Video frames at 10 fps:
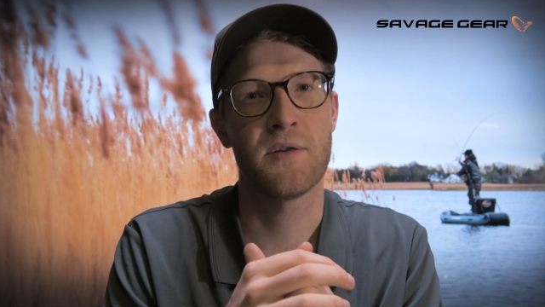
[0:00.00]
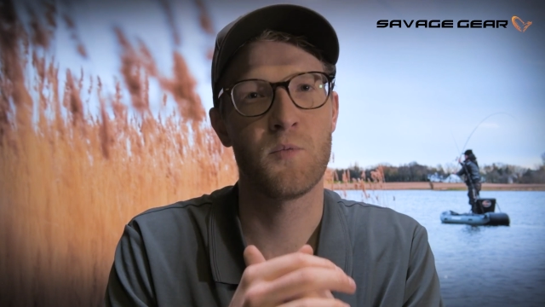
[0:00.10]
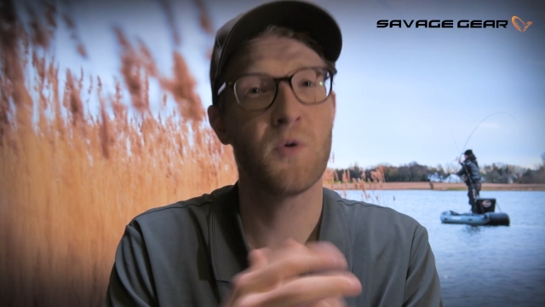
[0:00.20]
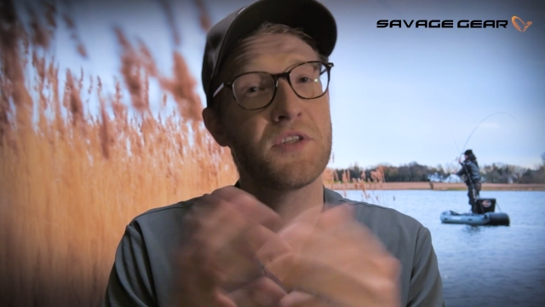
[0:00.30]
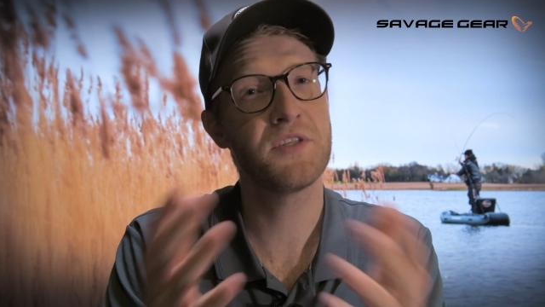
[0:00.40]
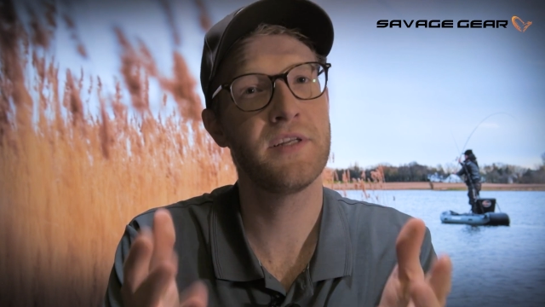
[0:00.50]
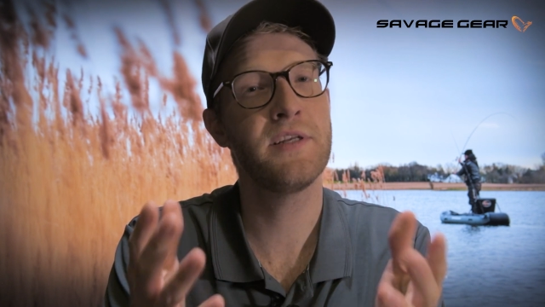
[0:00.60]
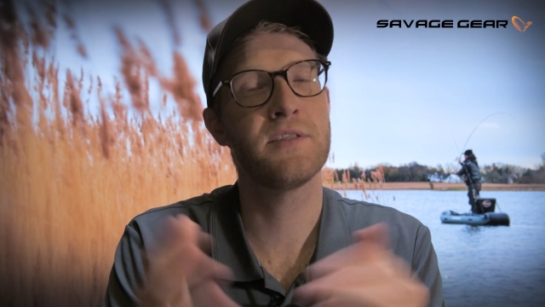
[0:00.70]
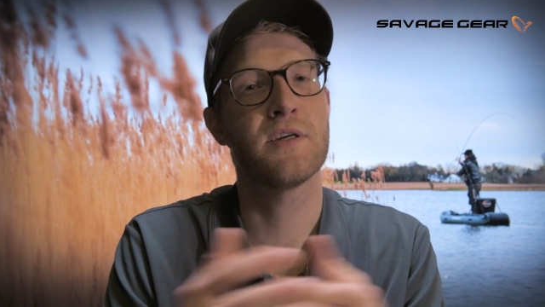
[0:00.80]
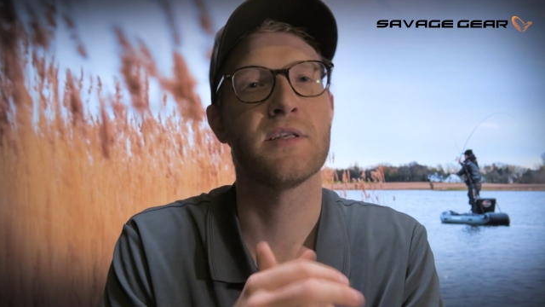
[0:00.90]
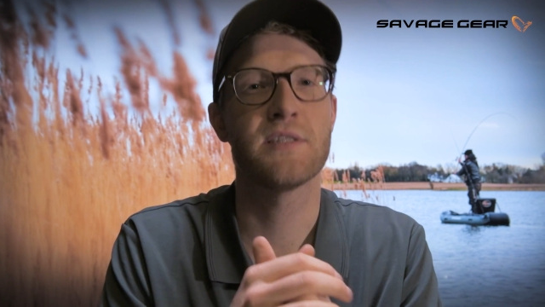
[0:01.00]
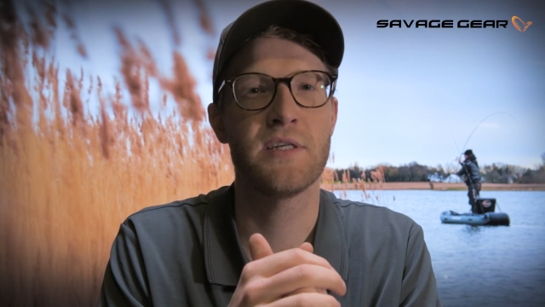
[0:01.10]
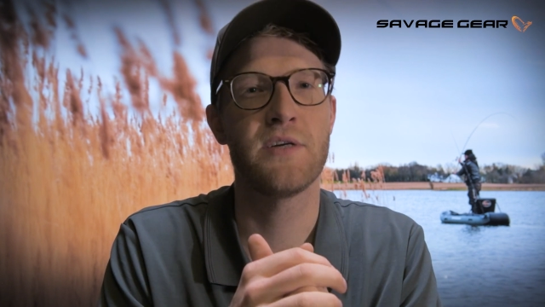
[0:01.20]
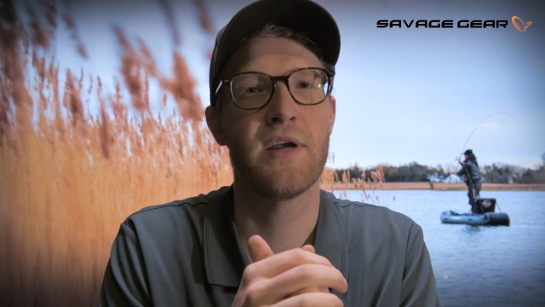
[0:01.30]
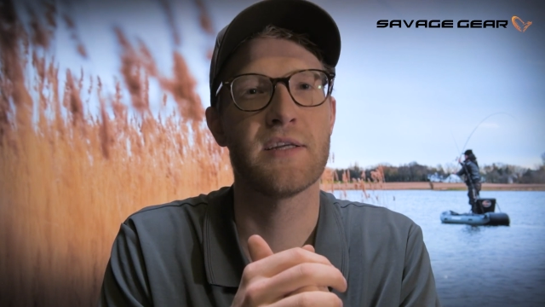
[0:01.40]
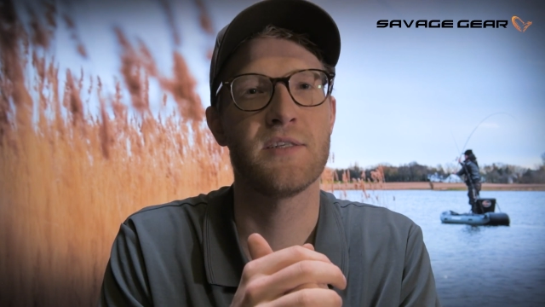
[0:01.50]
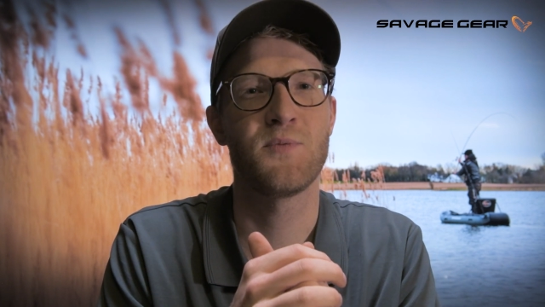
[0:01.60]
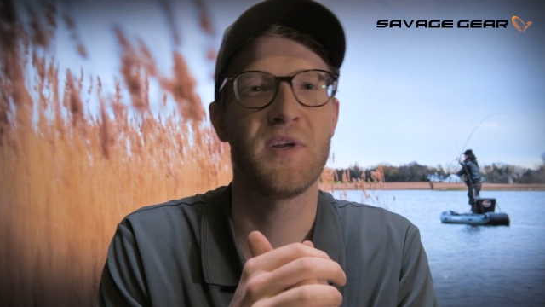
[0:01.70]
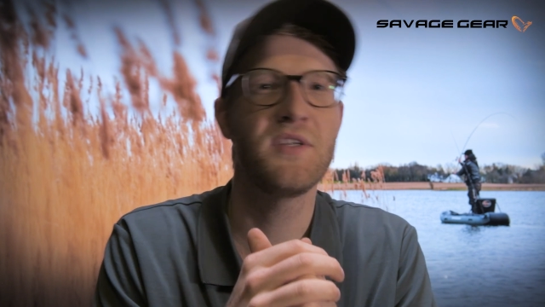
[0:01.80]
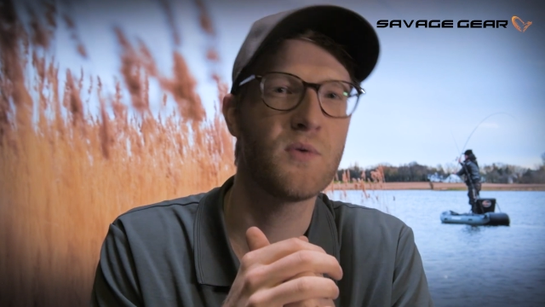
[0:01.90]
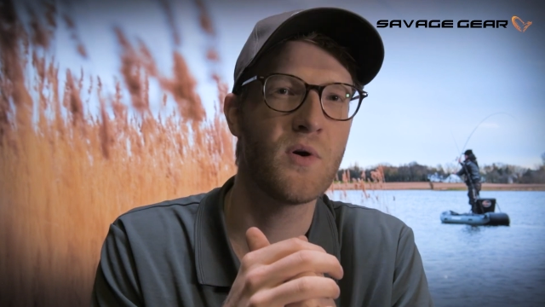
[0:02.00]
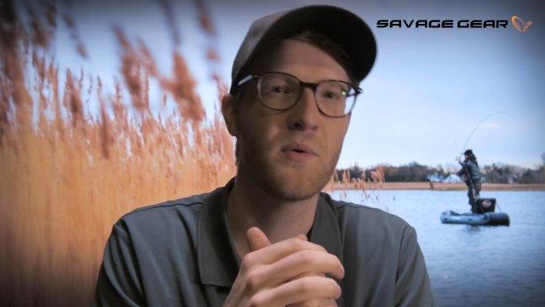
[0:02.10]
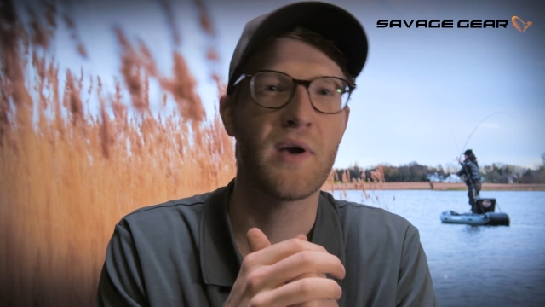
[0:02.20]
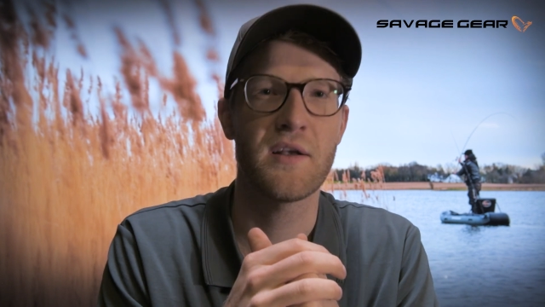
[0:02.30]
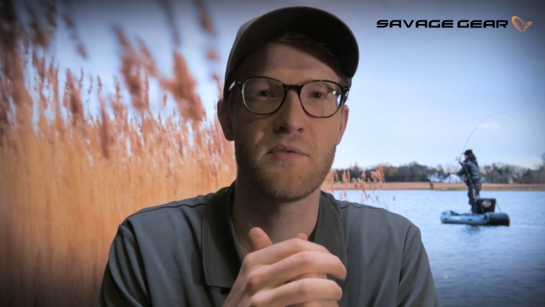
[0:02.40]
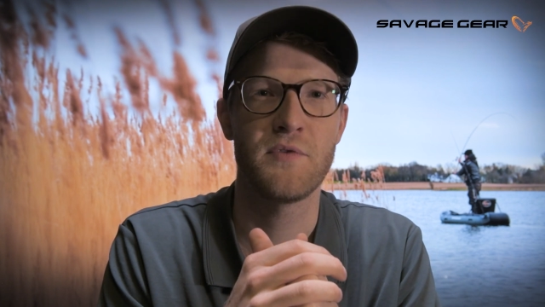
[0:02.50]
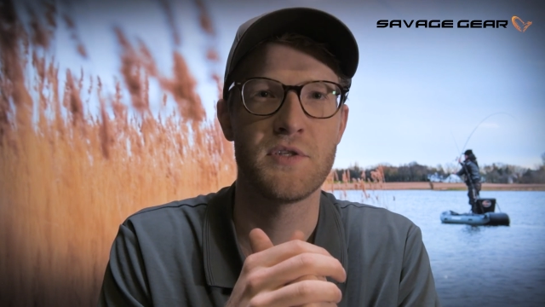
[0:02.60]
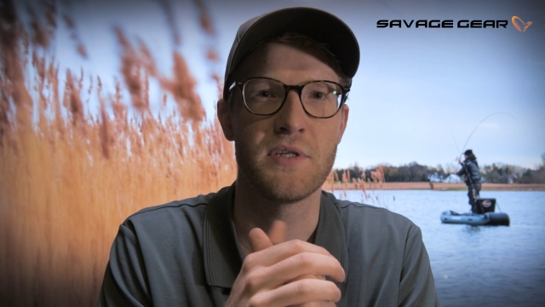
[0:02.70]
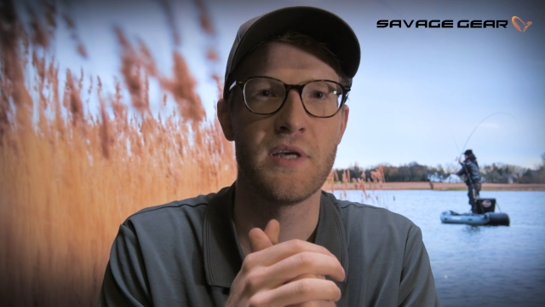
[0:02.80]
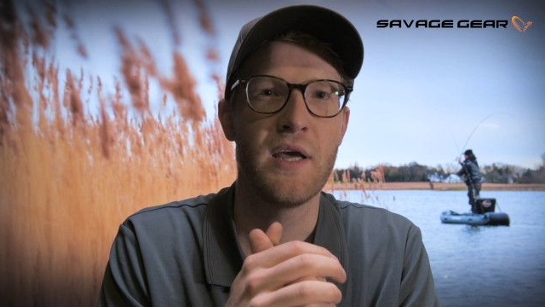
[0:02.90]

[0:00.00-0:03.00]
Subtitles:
What you need to consider actually when you're going out and fishing